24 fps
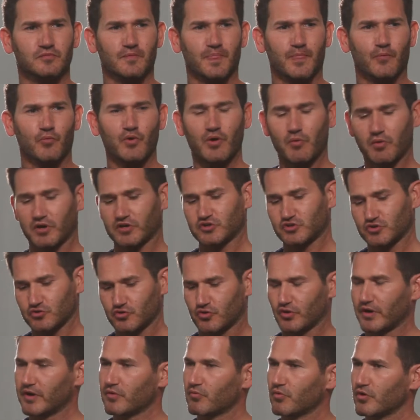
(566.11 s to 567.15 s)
We all want to do
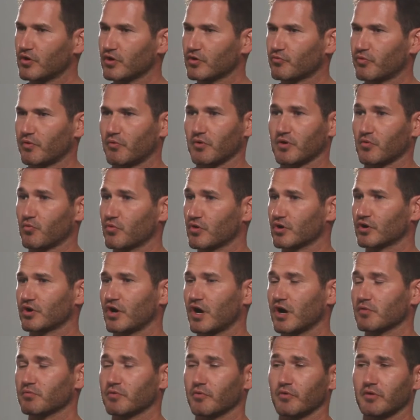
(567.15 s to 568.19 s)
great work. We want to work
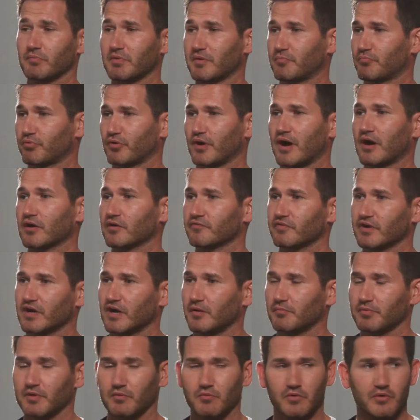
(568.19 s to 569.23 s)
hard. We want to be proud of the
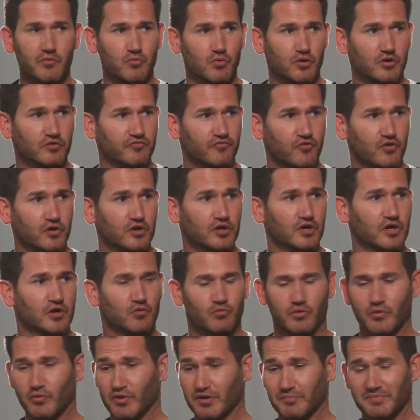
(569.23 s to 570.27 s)
company we work for.
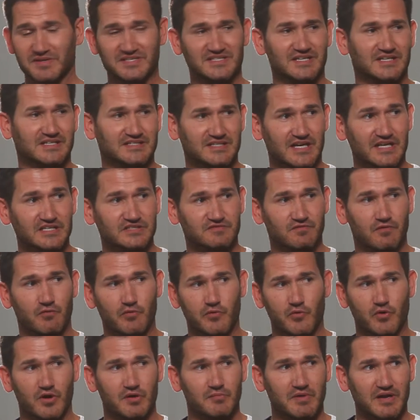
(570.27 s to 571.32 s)
We want to be successful. We
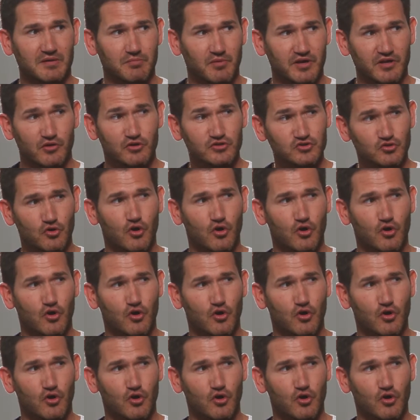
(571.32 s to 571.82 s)
want to make money. Those are